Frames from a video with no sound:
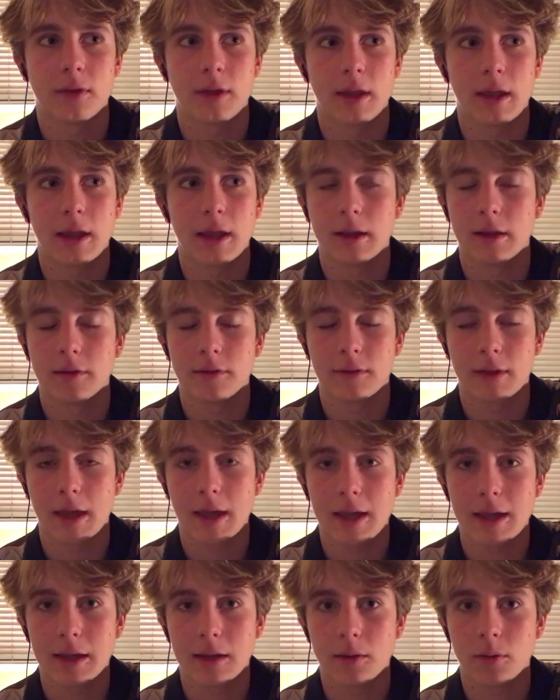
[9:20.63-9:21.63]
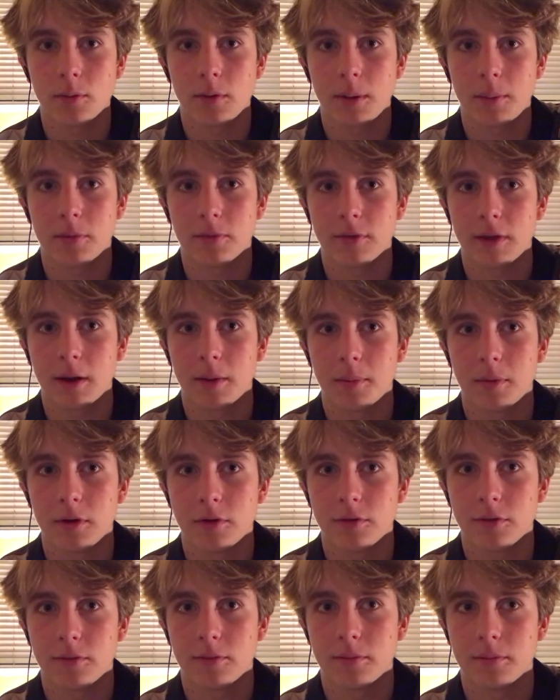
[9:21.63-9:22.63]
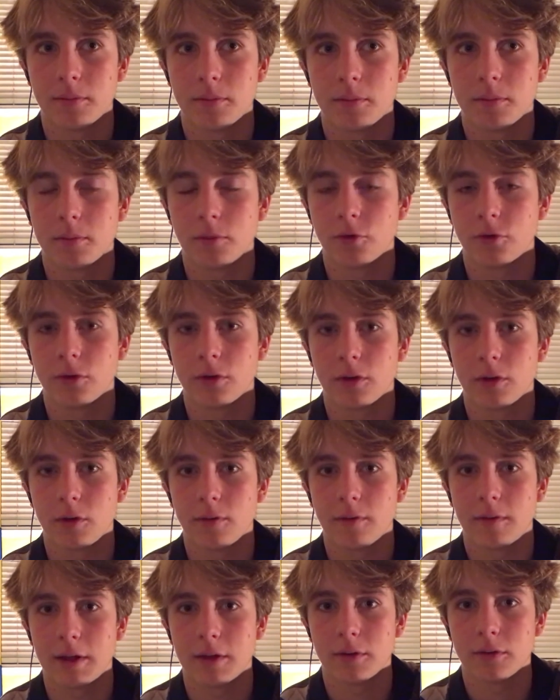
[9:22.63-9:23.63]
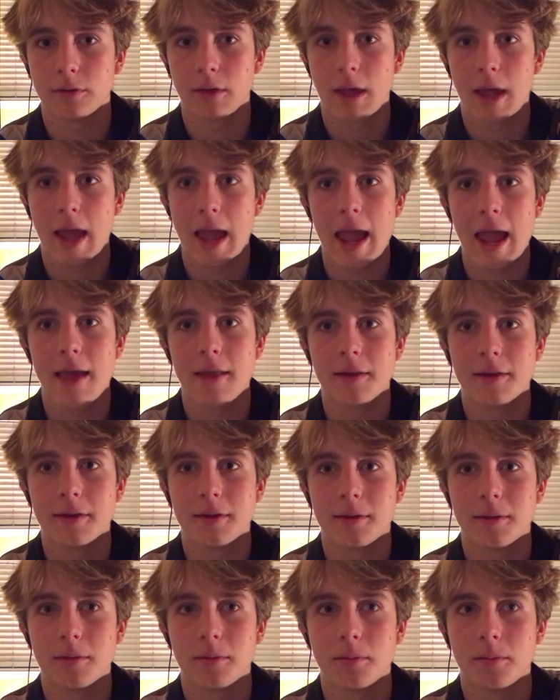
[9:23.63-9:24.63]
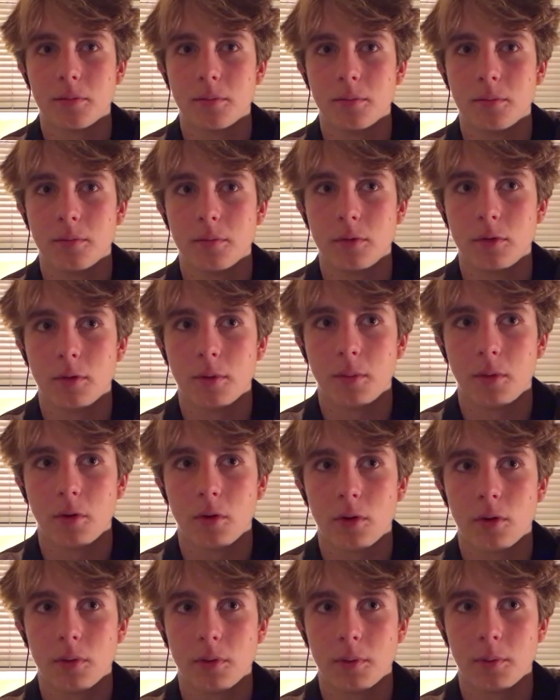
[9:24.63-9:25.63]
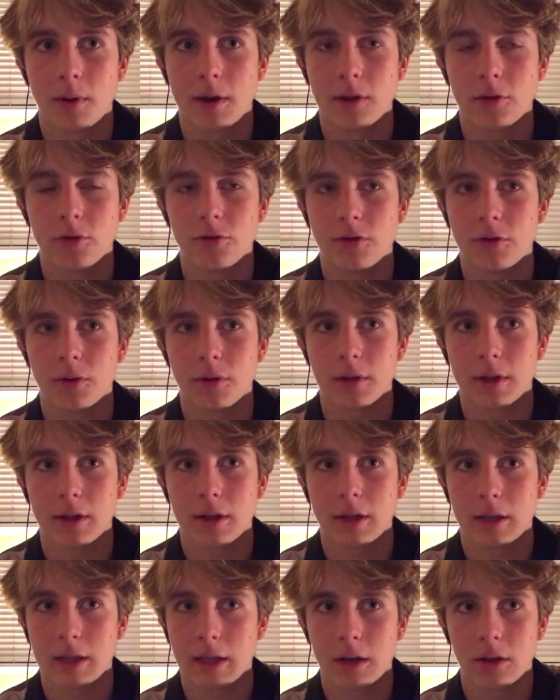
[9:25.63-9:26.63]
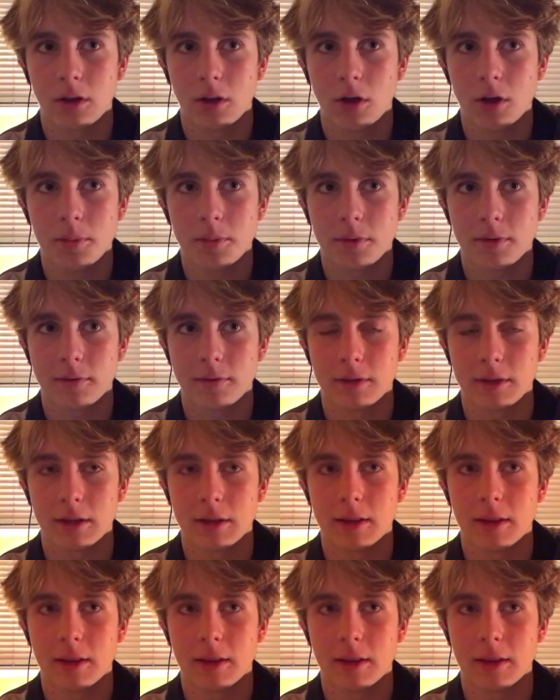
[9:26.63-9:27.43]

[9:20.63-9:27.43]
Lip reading: and his gang represent a bunch of Bushido Code values, and Noboru and Ryuji don't get along perfectly.